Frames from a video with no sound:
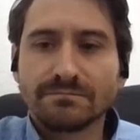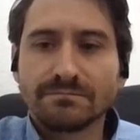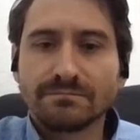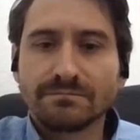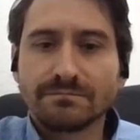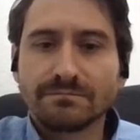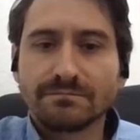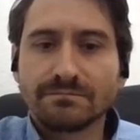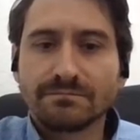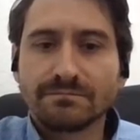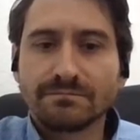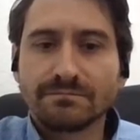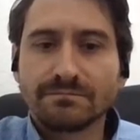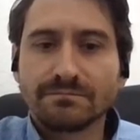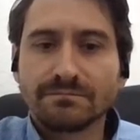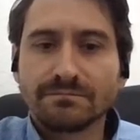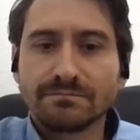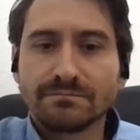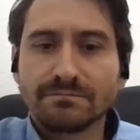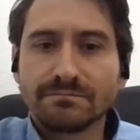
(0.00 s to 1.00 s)

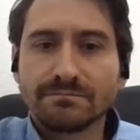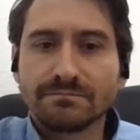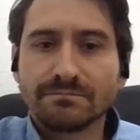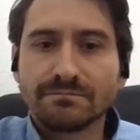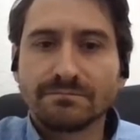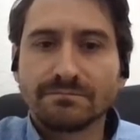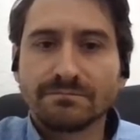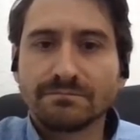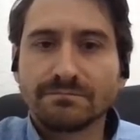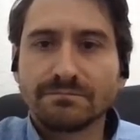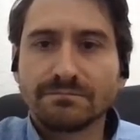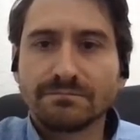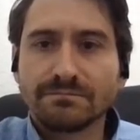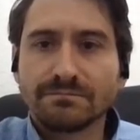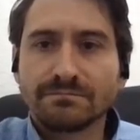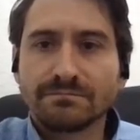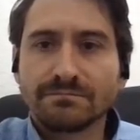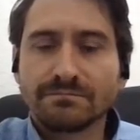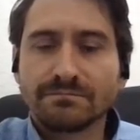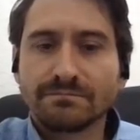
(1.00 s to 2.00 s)

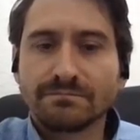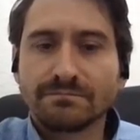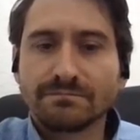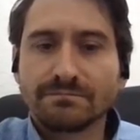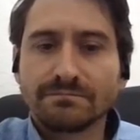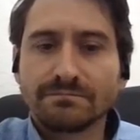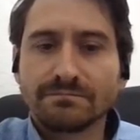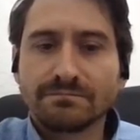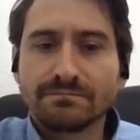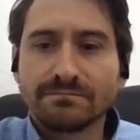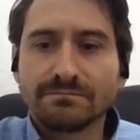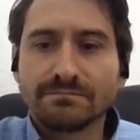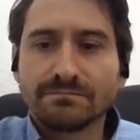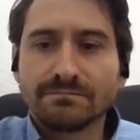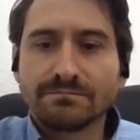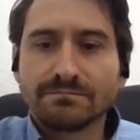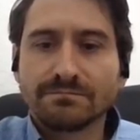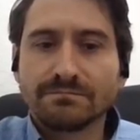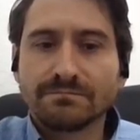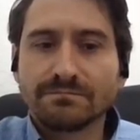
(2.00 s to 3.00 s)

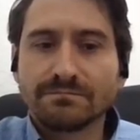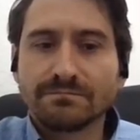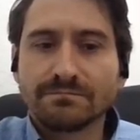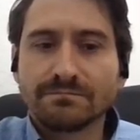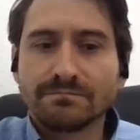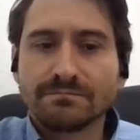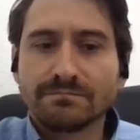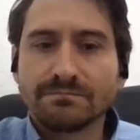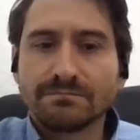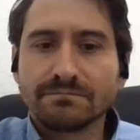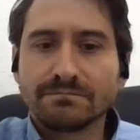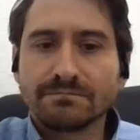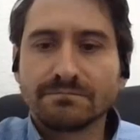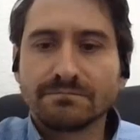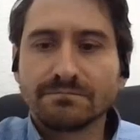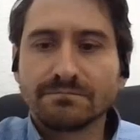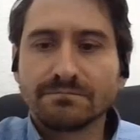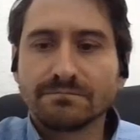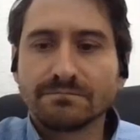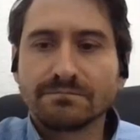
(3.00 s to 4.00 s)

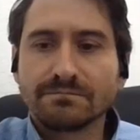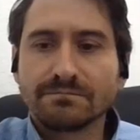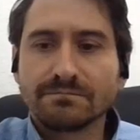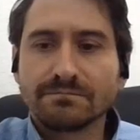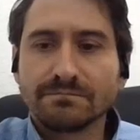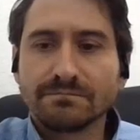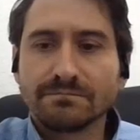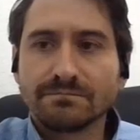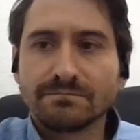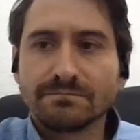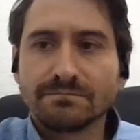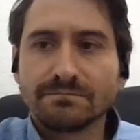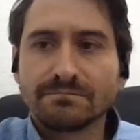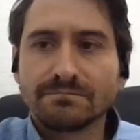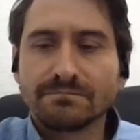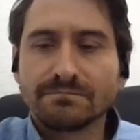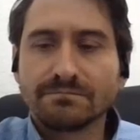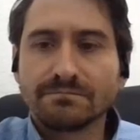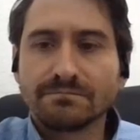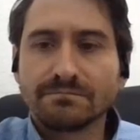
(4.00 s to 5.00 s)

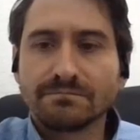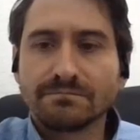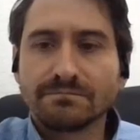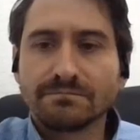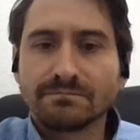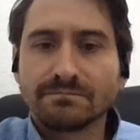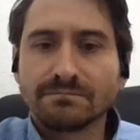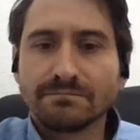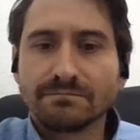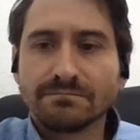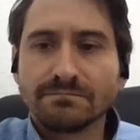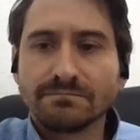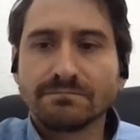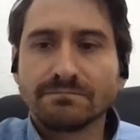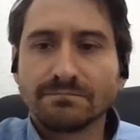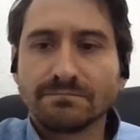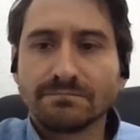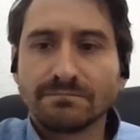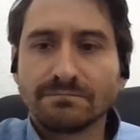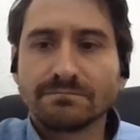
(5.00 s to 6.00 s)

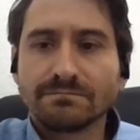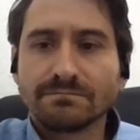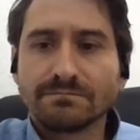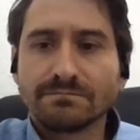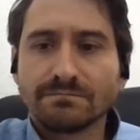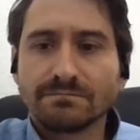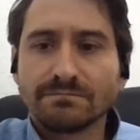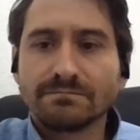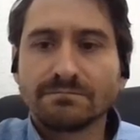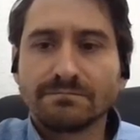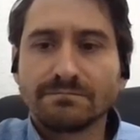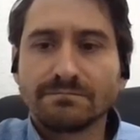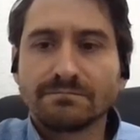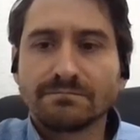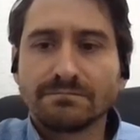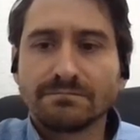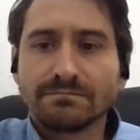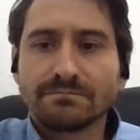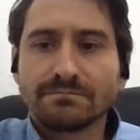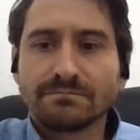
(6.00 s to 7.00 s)

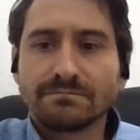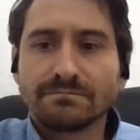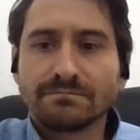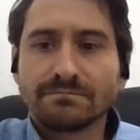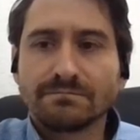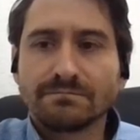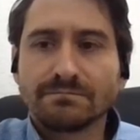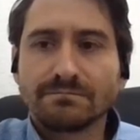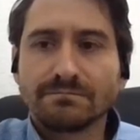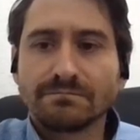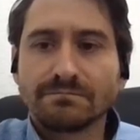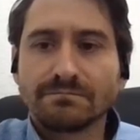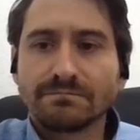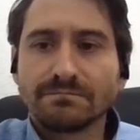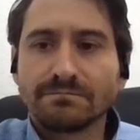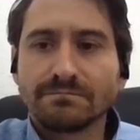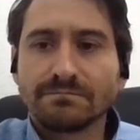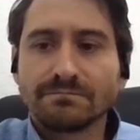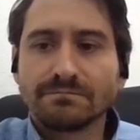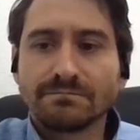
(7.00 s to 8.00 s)
[no speech]